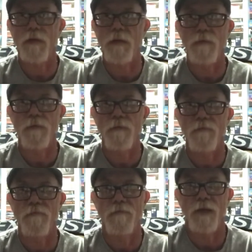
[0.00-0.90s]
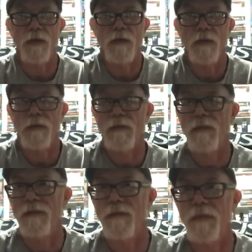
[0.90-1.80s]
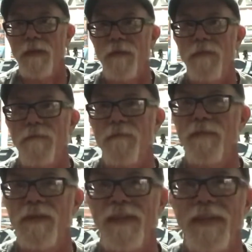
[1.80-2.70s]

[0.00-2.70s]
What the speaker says: they were bloodless. I mean, there wasn't